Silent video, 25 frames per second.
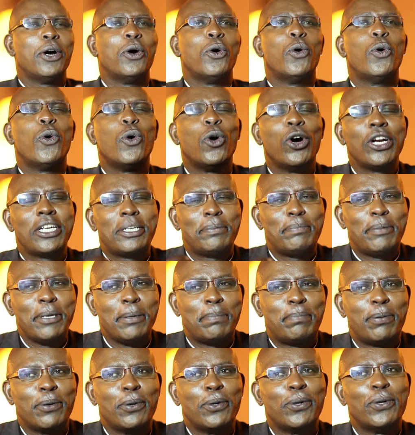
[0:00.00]
what
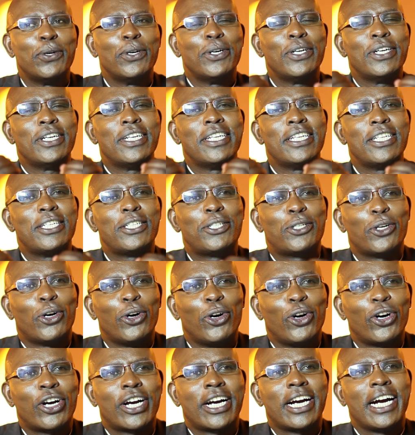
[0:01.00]
people
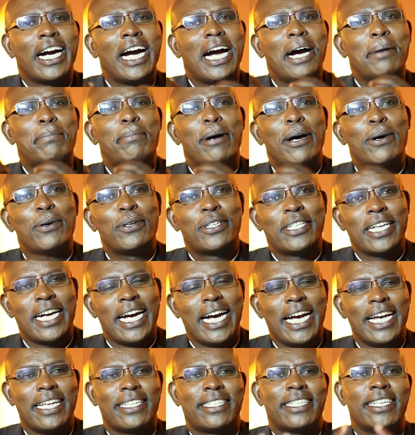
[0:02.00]
talk about
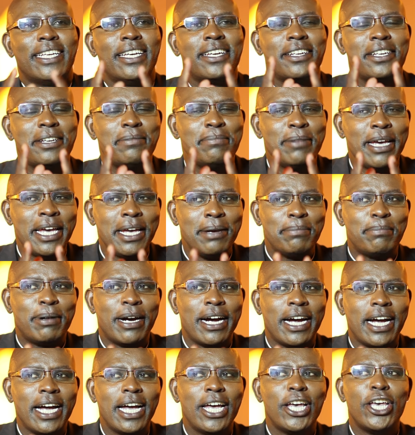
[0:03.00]
us.
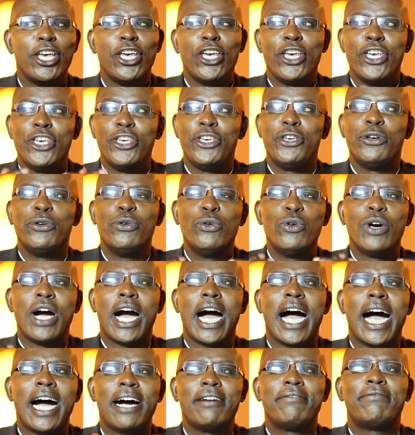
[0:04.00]
Remember, you
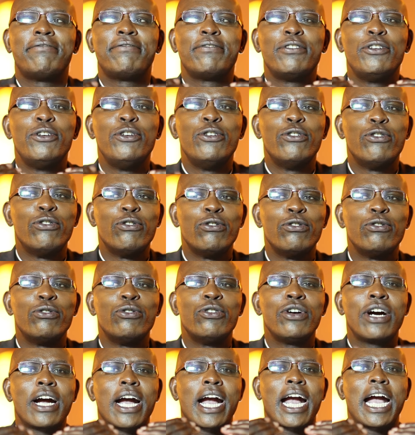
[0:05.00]
have
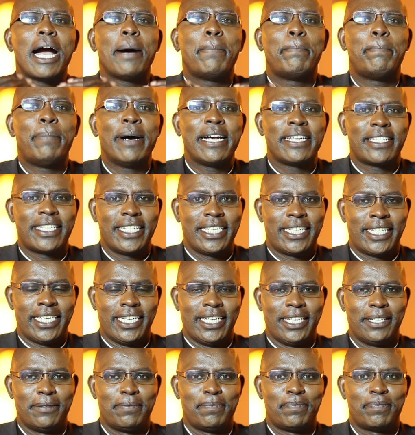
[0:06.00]
no
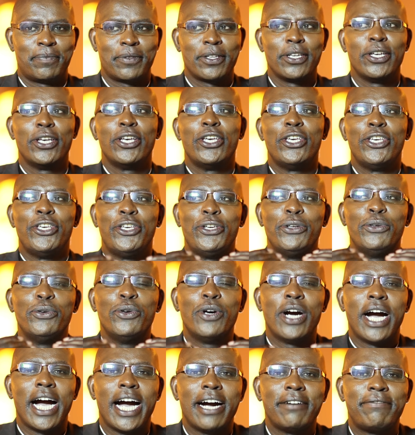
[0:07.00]
capacity,
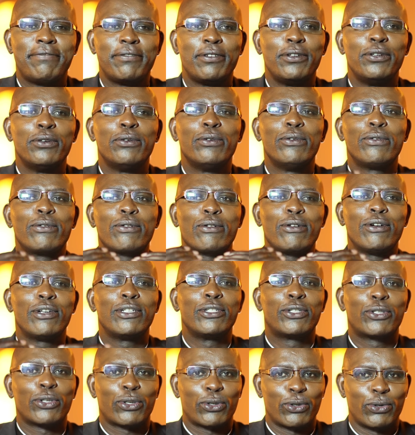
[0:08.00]
you have no
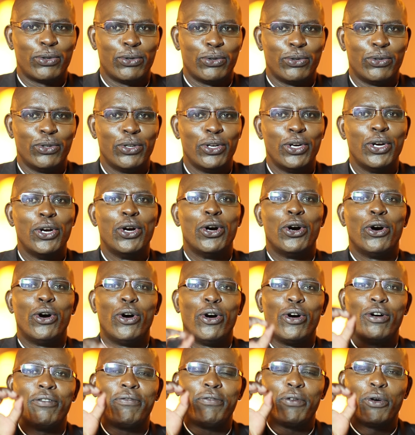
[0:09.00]
control
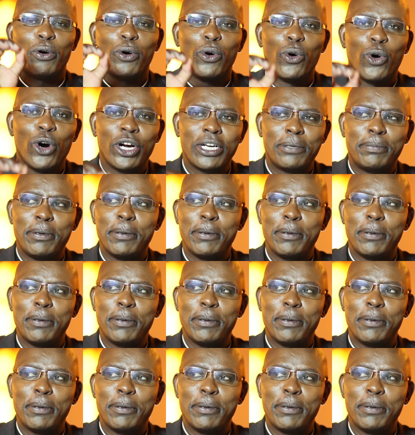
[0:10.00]
of what